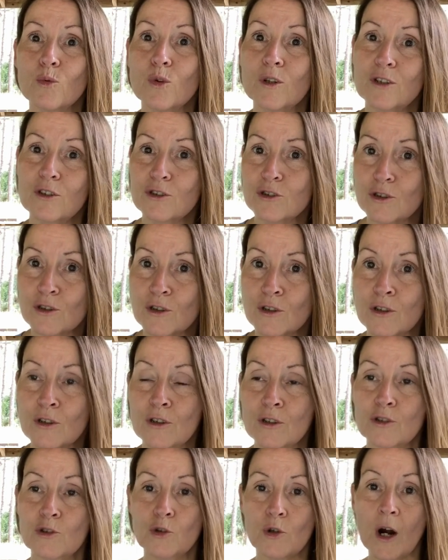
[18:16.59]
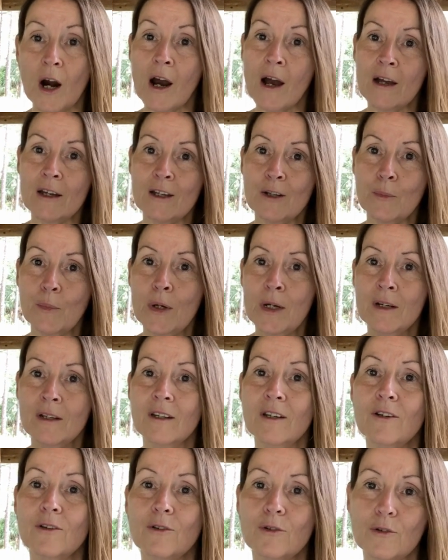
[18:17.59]
What is your tribe?
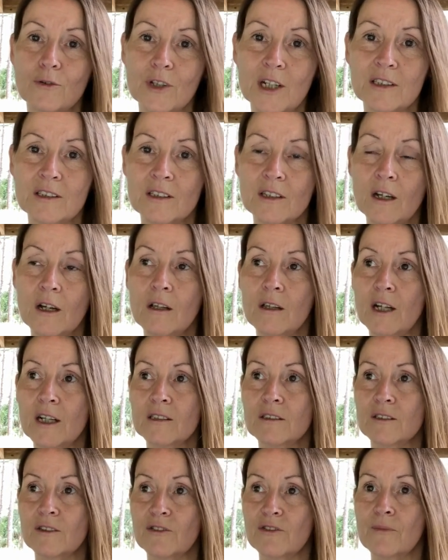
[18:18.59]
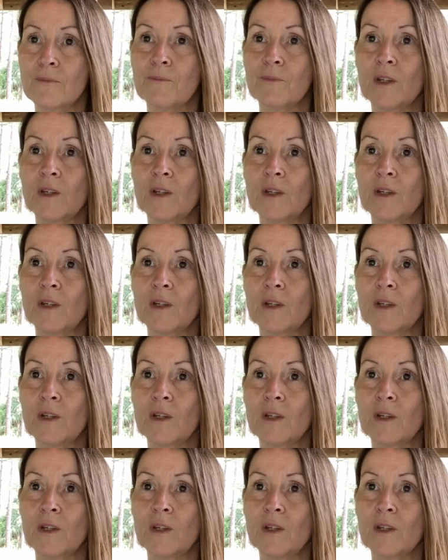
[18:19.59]
You know, that's the collective.